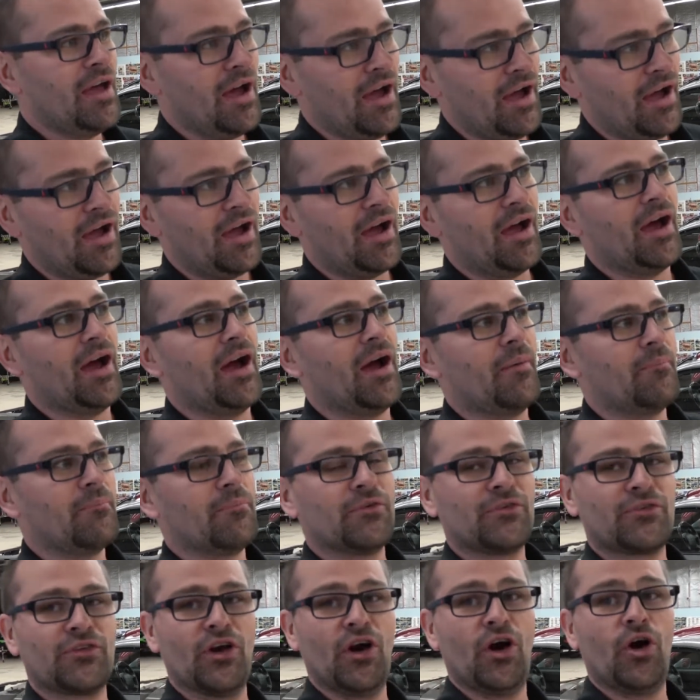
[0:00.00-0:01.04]
Um,
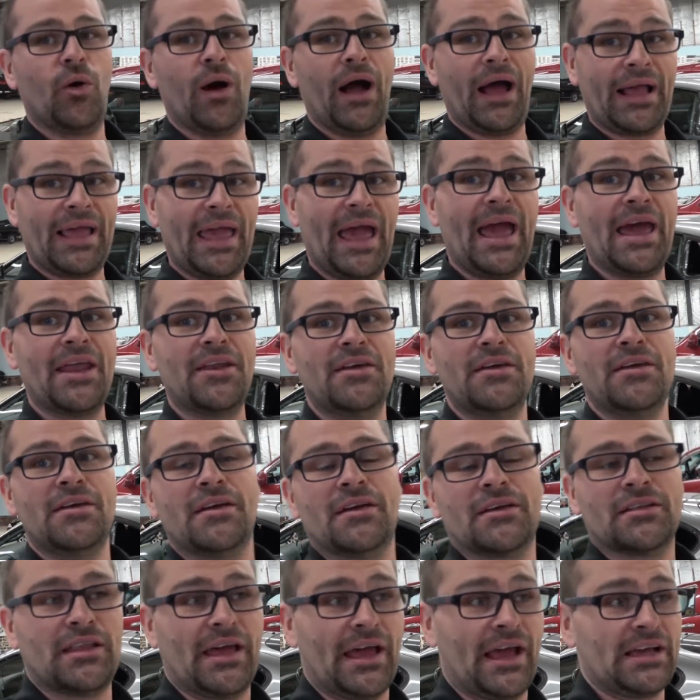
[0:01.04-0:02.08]
so again,
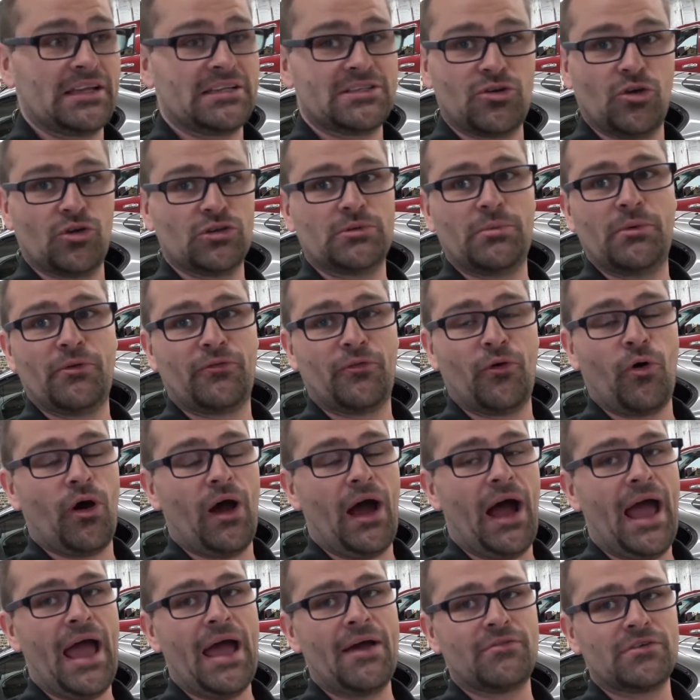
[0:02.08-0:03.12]
like I told you before,
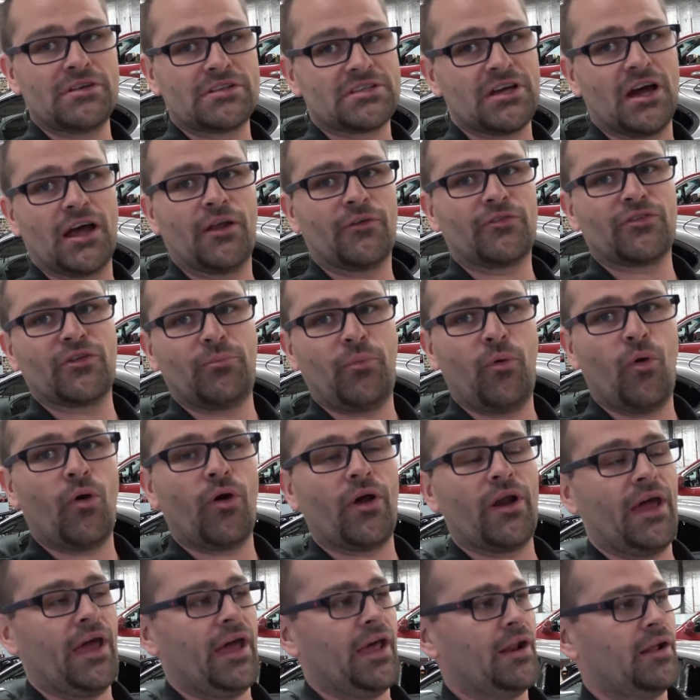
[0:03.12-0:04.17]
I have a ton of
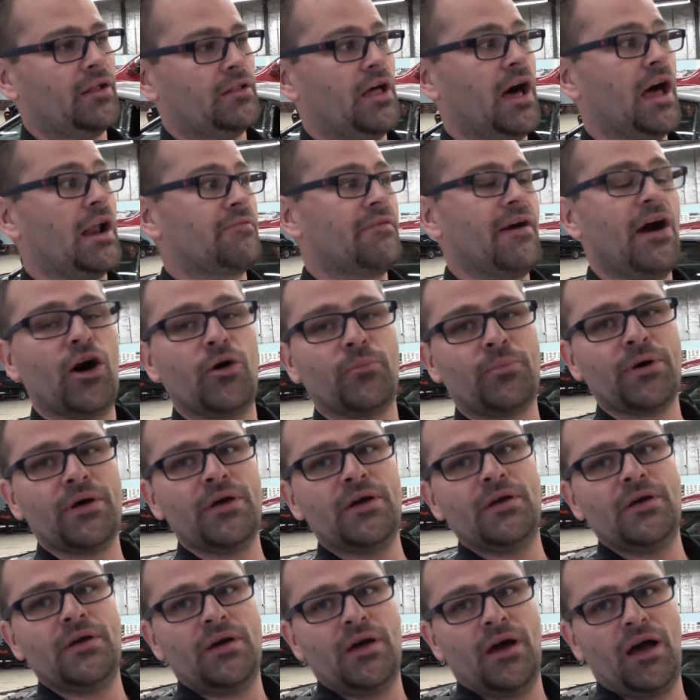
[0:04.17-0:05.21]
support and a lot of help
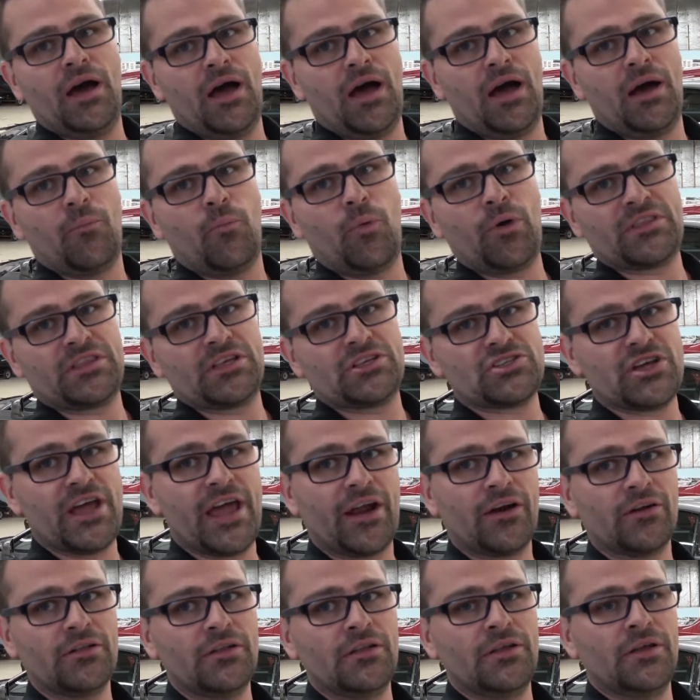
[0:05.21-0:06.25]
um, with the
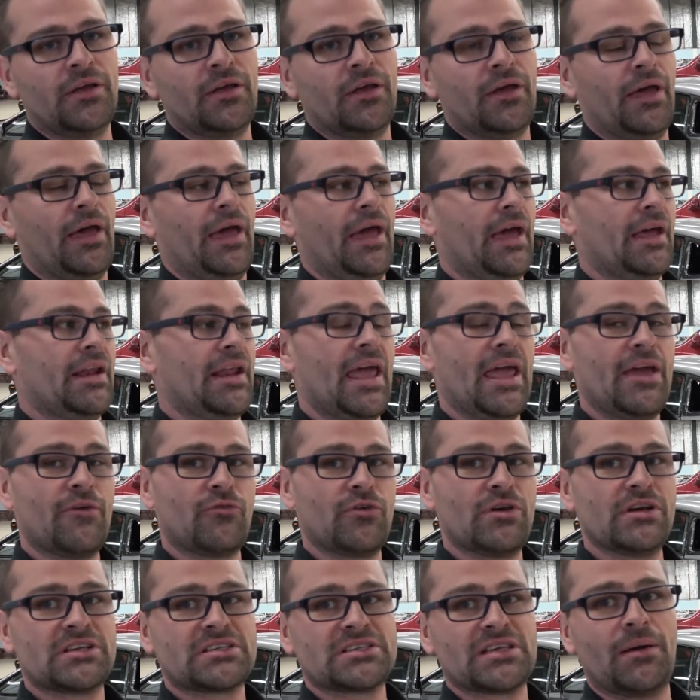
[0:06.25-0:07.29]
channel, and
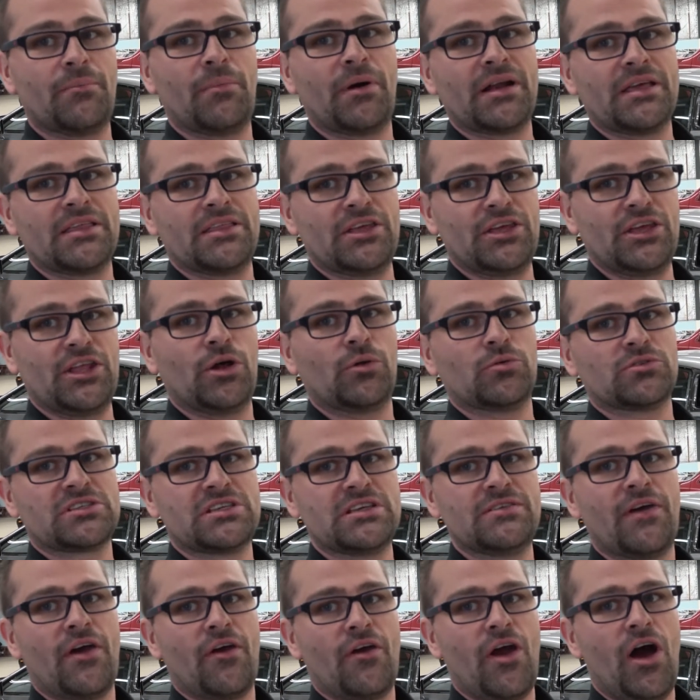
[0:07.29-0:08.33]
Avery is somebody that you don't
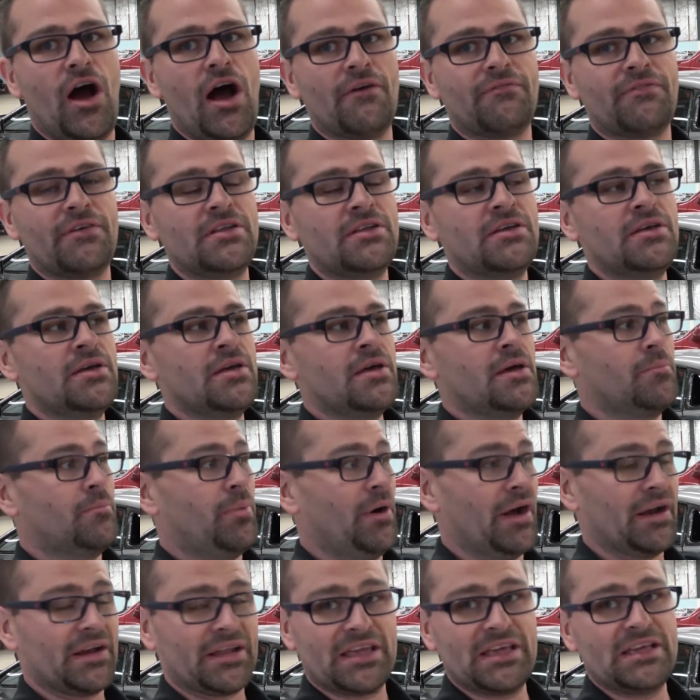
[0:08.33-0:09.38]
see very often,
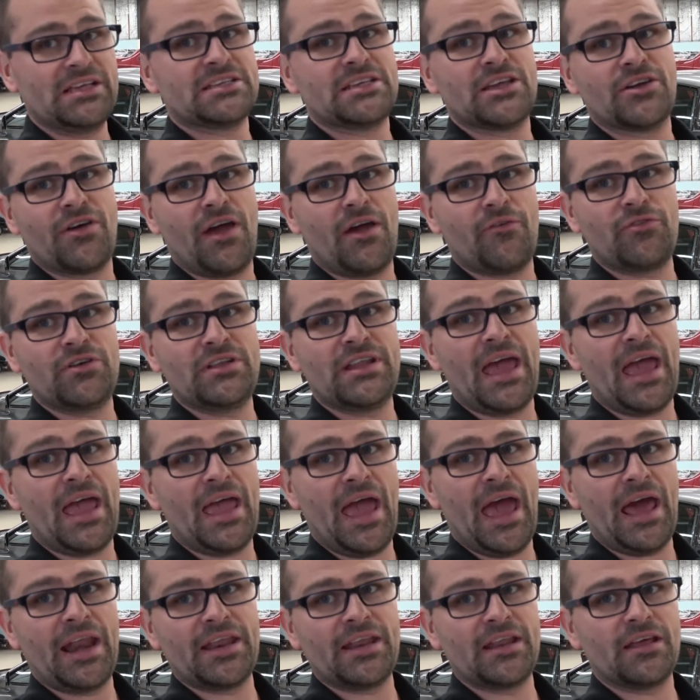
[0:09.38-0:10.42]
but he's here every day
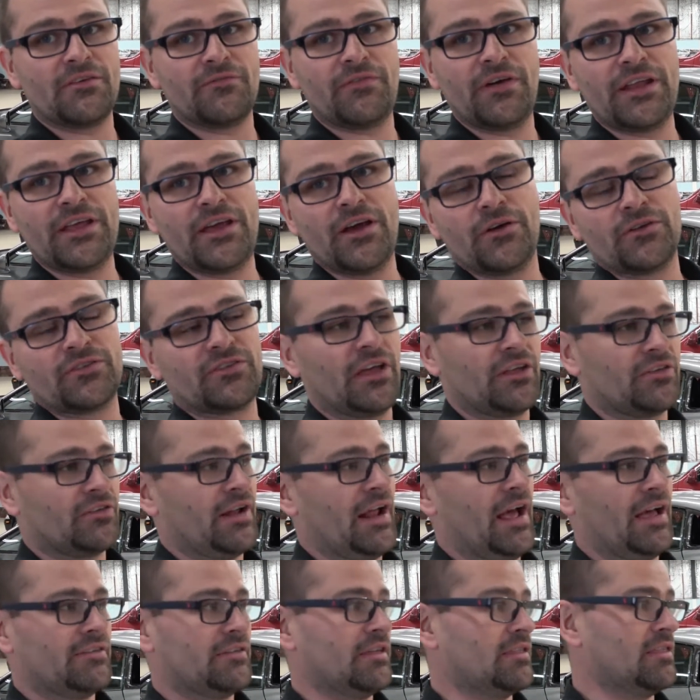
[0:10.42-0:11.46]
editing videos, doesn't
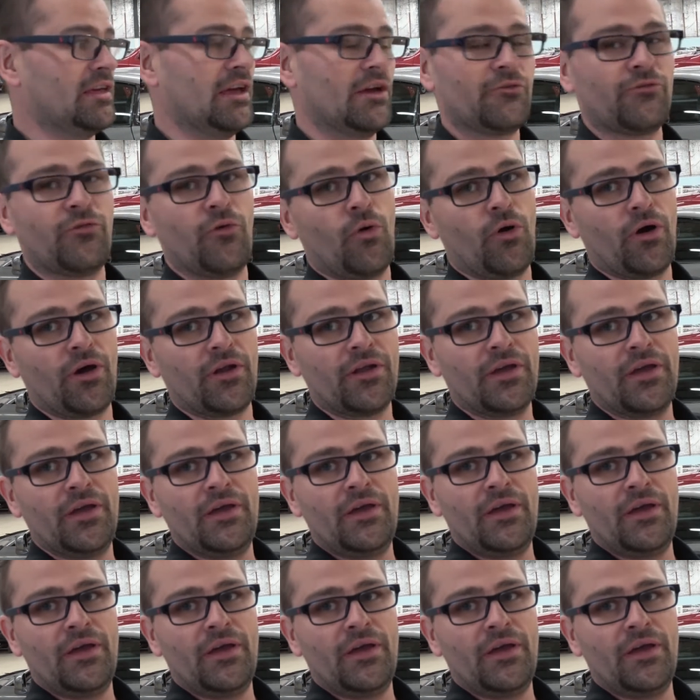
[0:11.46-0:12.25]
ask a thing for it.